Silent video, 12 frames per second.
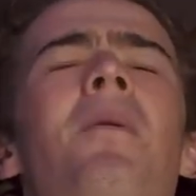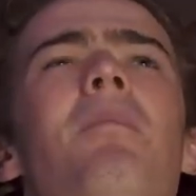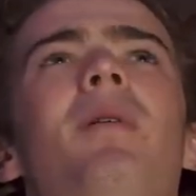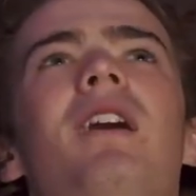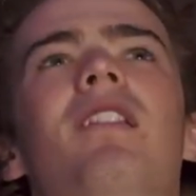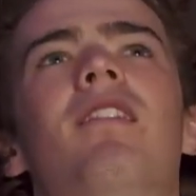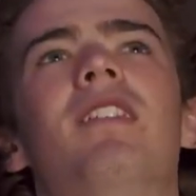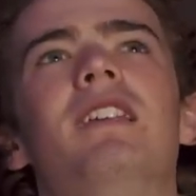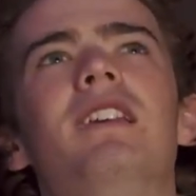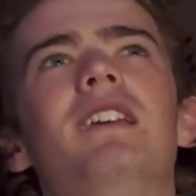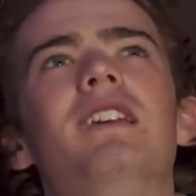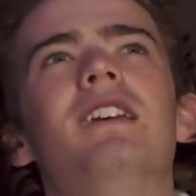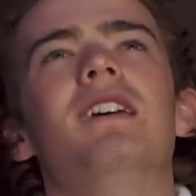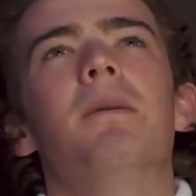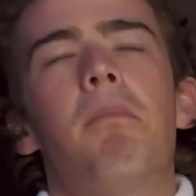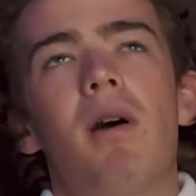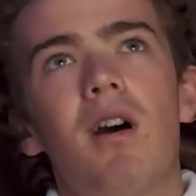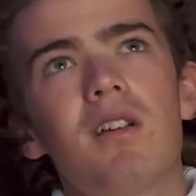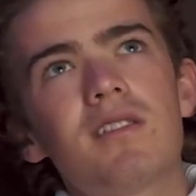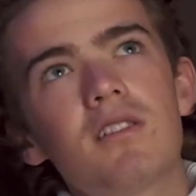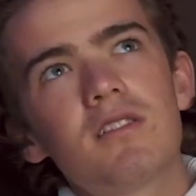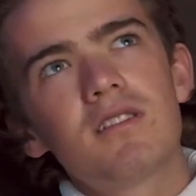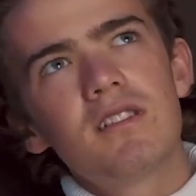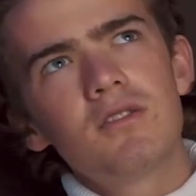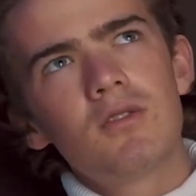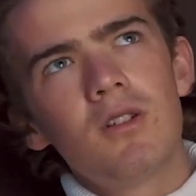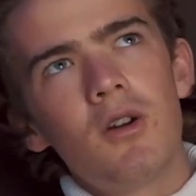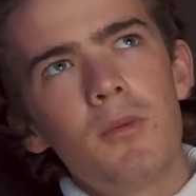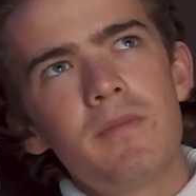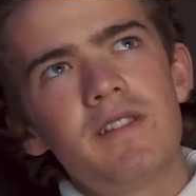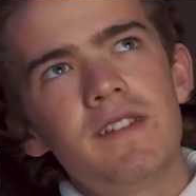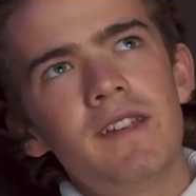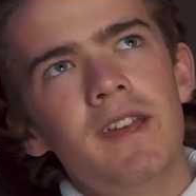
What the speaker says: But the imposter syndromed,